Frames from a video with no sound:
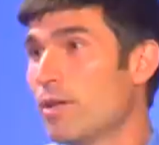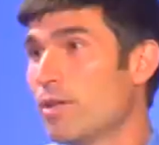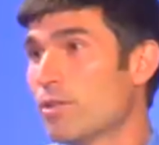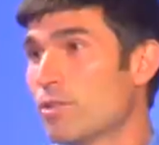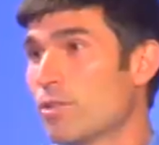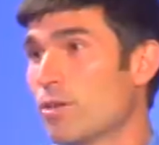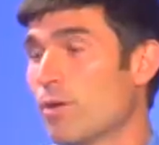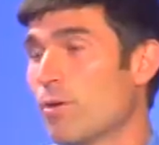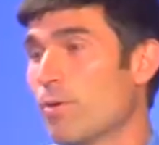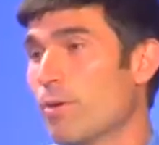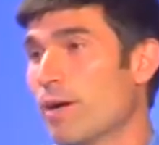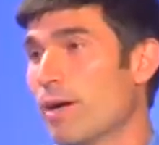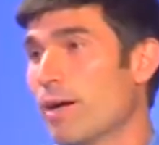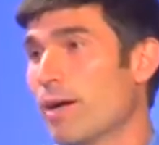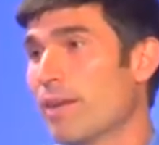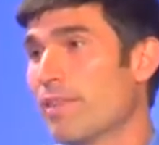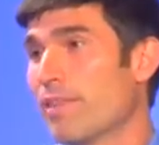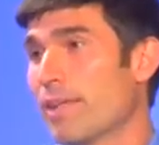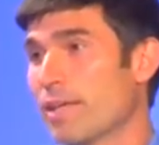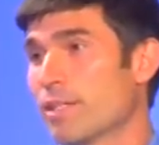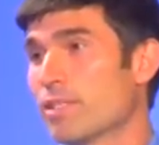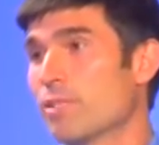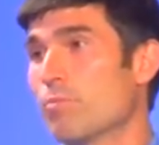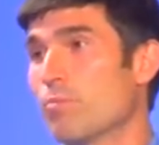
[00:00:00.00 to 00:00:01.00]
So uh, I
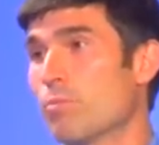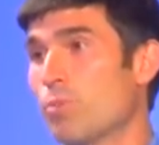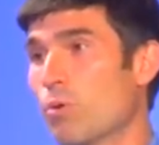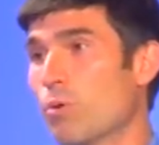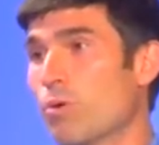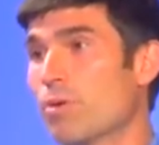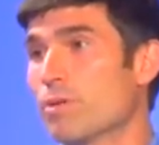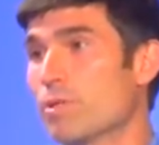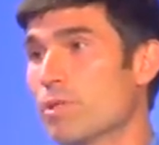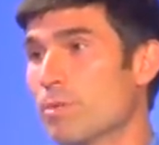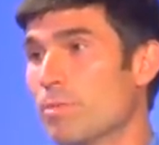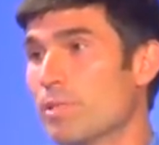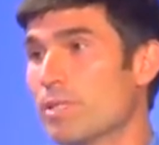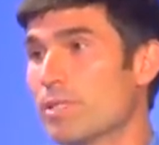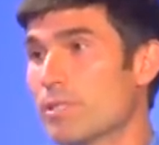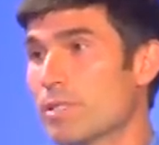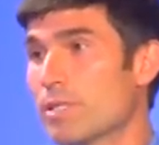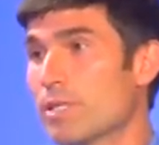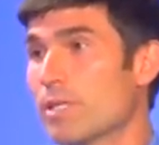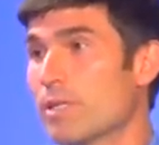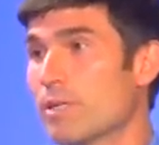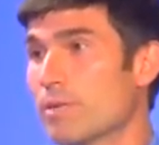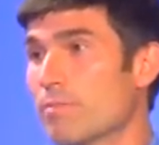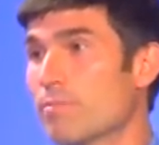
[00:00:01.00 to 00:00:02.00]
think it's important to be
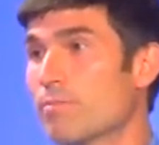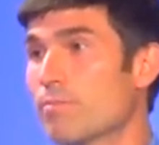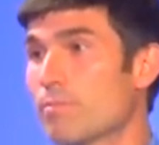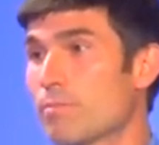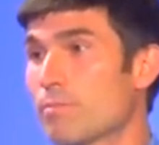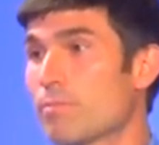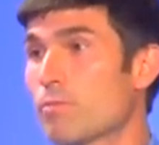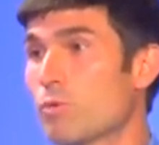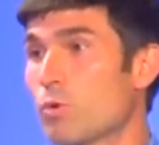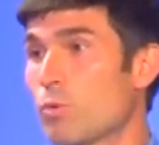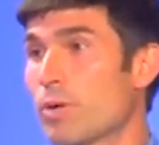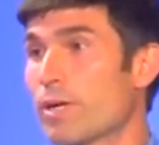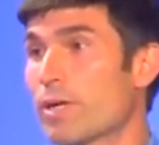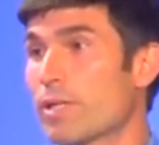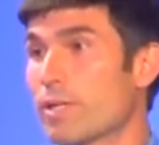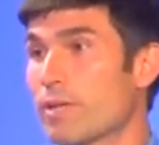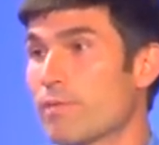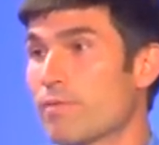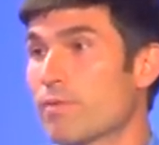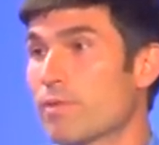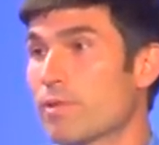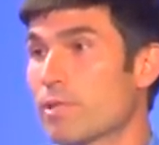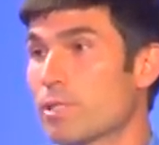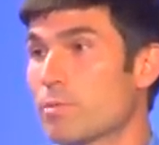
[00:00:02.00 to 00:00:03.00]
seen quickly
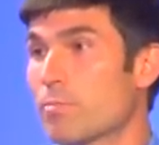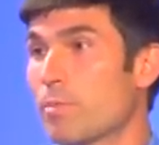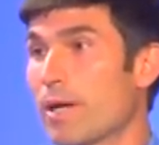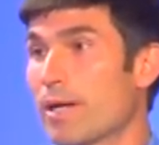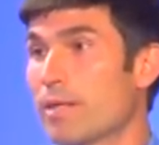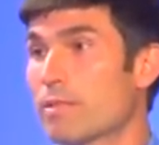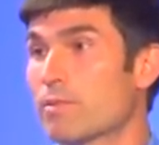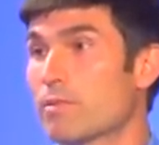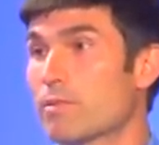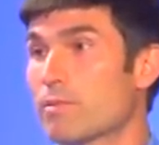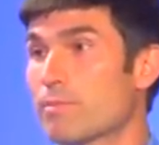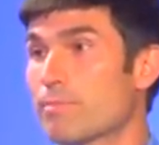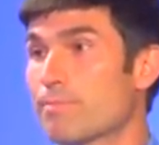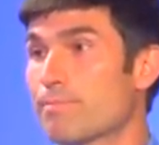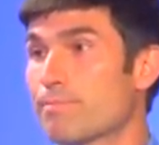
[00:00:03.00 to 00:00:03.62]
for these bites.